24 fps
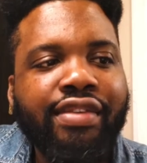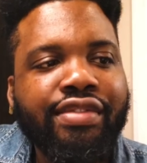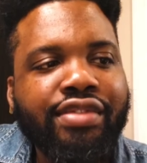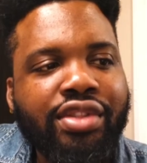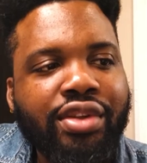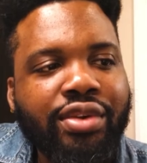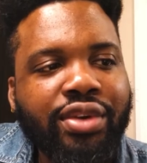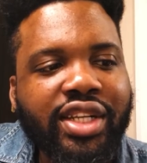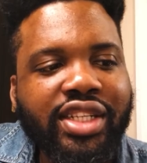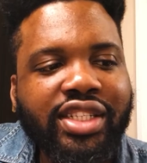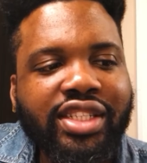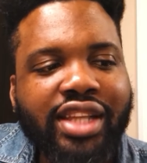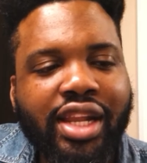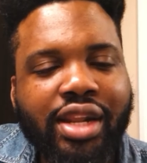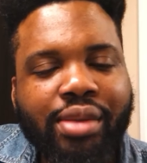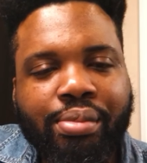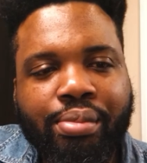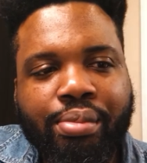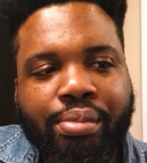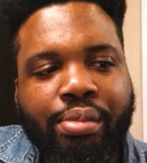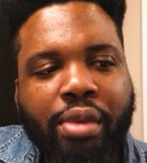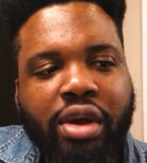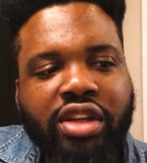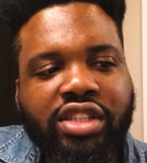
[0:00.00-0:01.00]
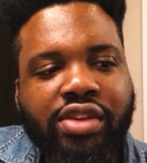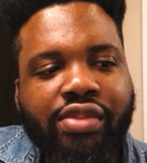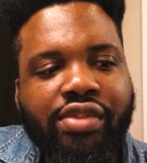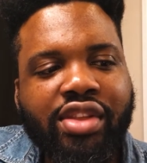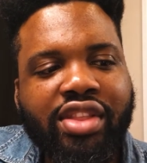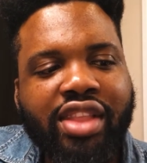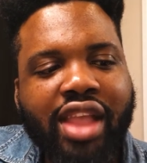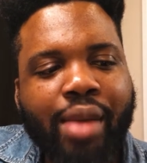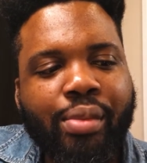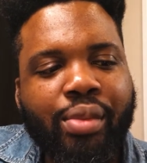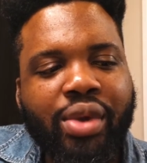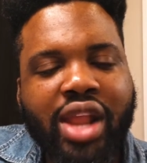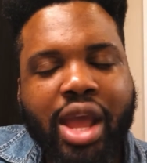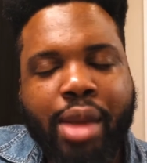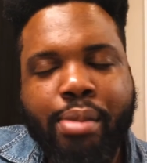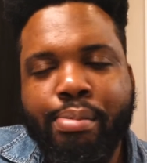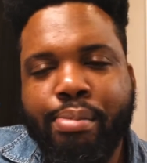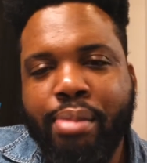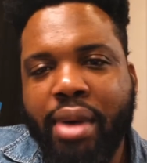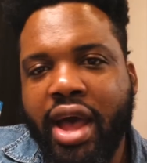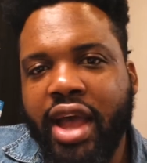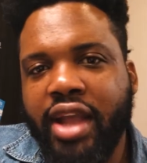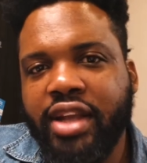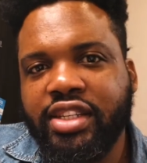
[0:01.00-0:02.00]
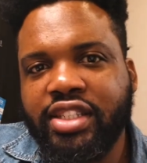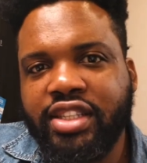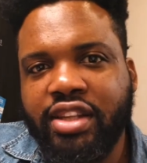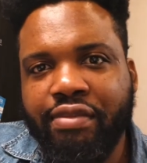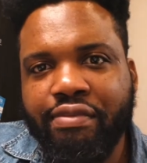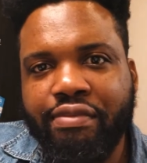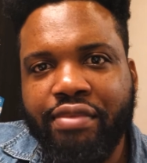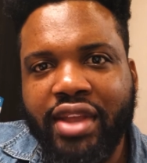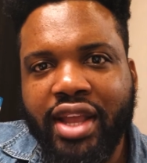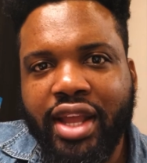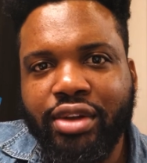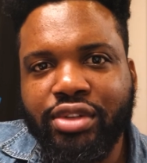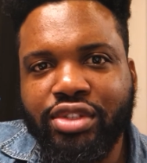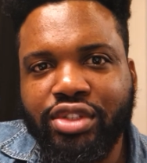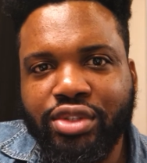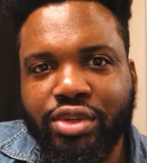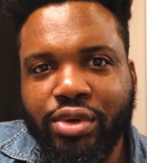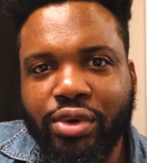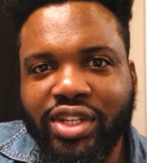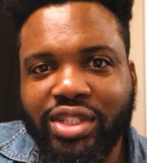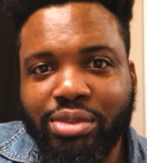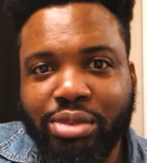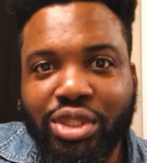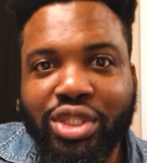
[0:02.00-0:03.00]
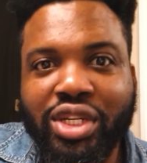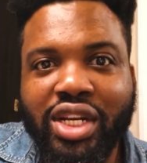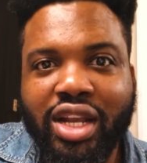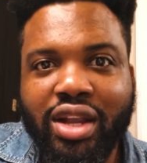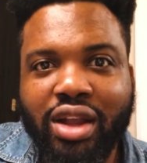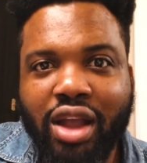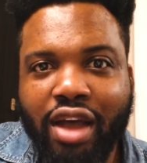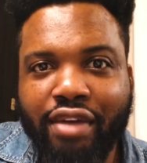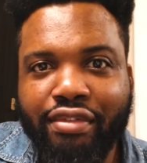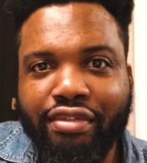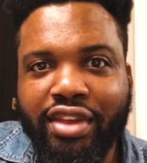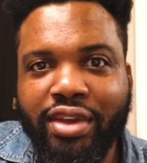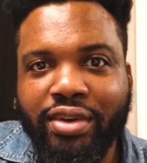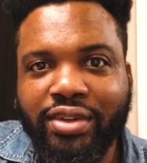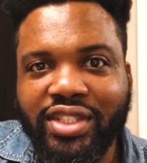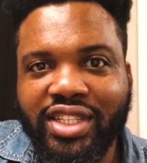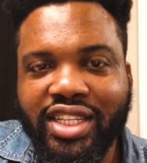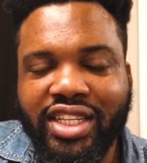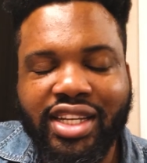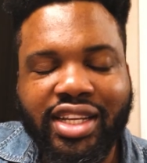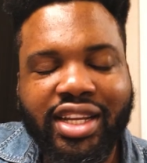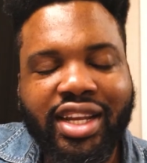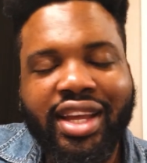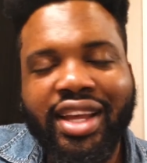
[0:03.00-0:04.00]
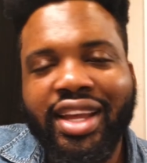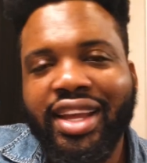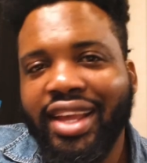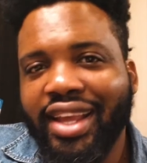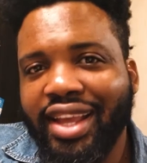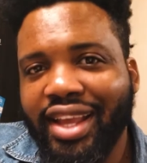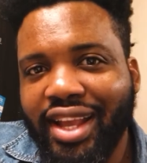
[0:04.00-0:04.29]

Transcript: I've noticed that most of the time when I buy something at a store, especially coffee or tea,